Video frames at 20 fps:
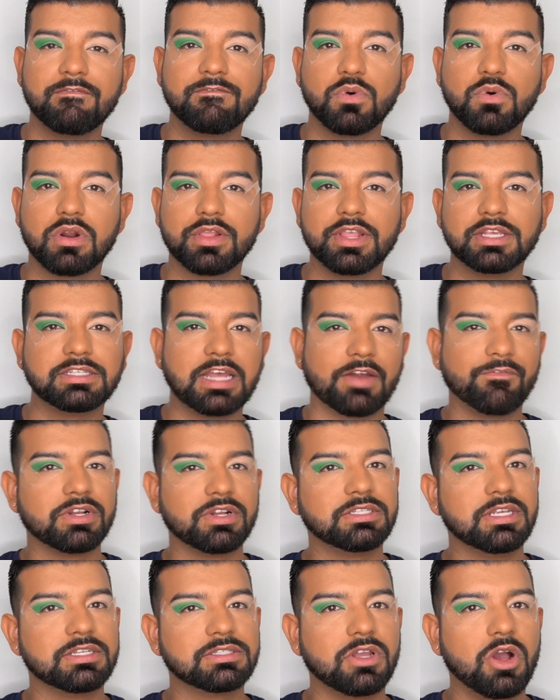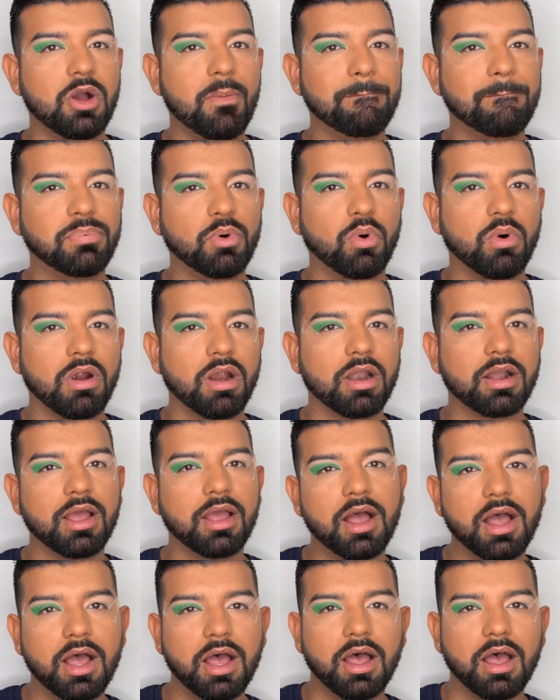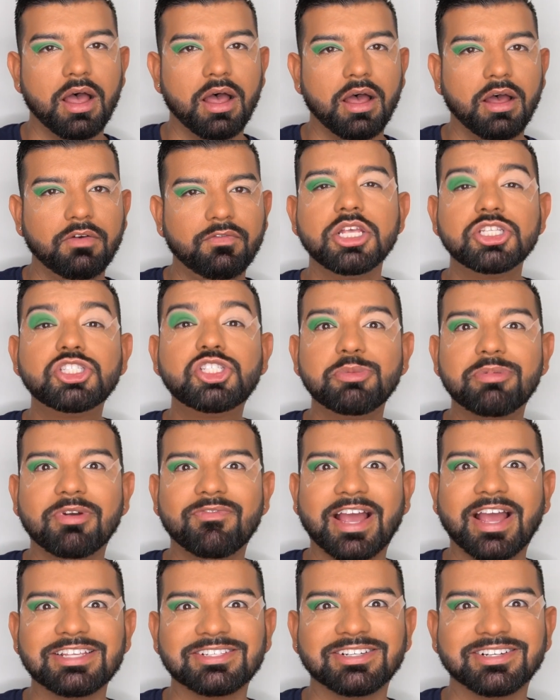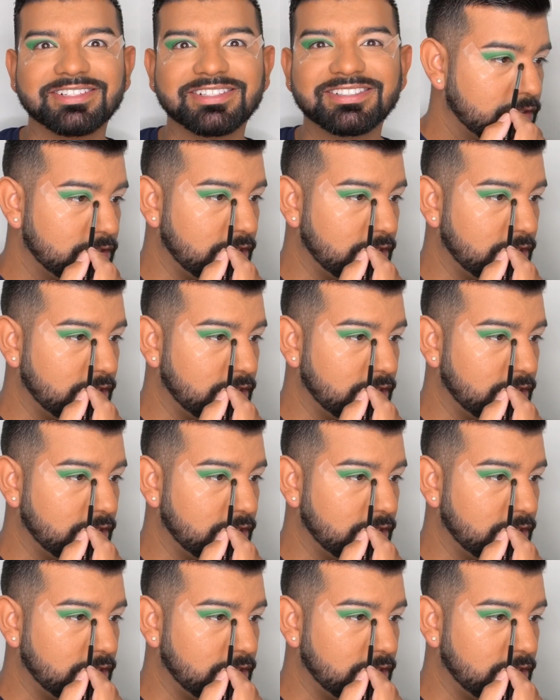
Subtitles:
for the San Francisco Board of Supervisors.